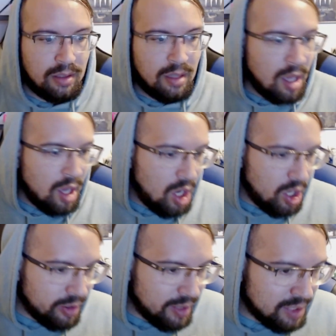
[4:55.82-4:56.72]
All
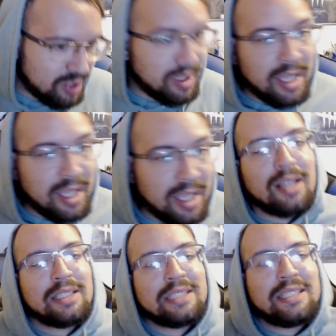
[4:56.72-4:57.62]
right, so King Kong
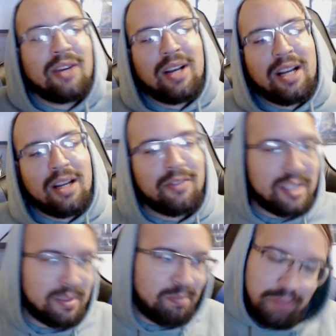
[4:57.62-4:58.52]
is now out of his
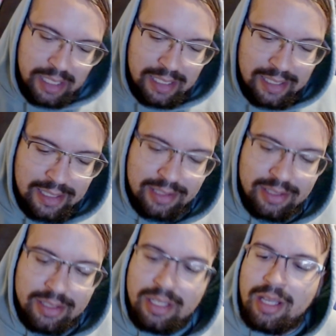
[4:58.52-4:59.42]
box.